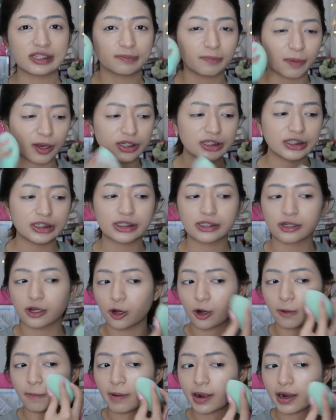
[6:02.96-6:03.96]
sponge
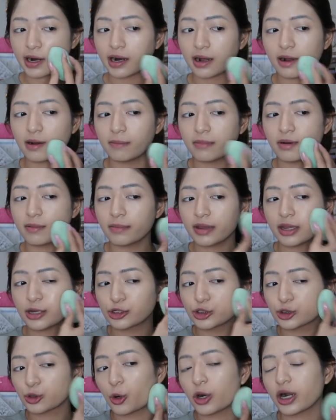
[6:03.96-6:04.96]
ko para
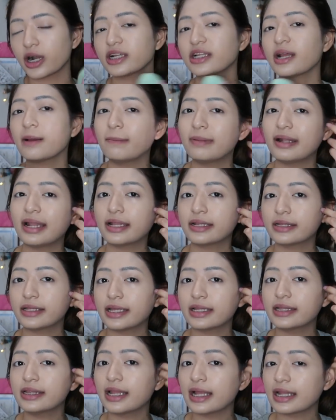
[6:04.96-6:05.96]
ma-make sure na
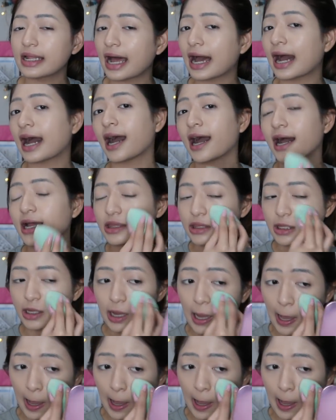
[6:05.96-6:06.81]
blended na lahat.